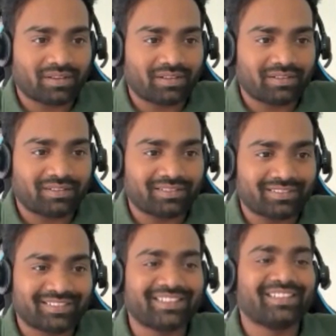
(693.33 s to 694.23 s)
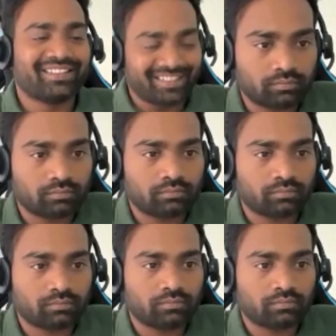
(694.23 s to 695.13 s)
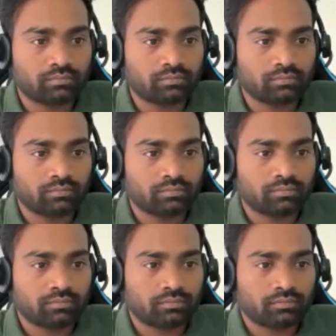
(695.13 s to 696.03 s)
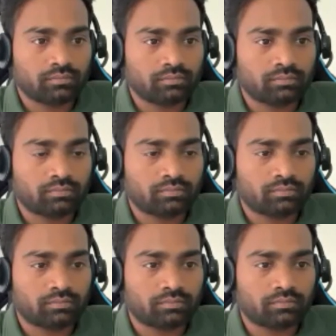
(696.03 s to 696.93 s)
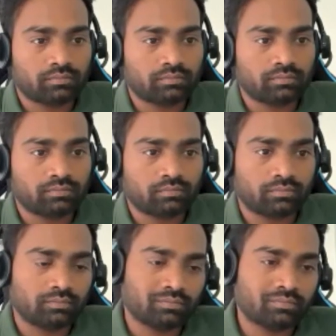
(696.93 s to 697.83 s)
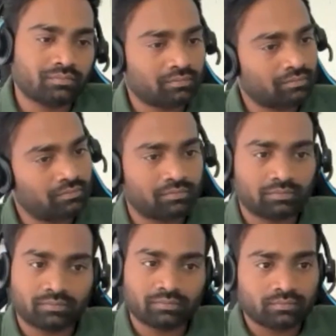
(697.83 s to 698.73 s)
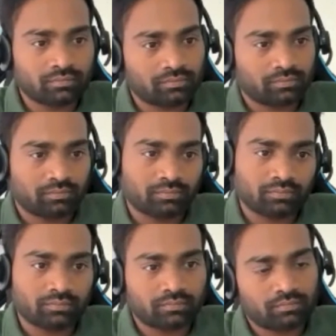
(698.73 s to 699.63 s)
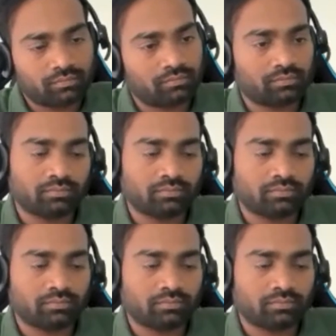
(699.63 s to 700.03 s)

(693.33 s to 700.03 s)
The person shown says nothing.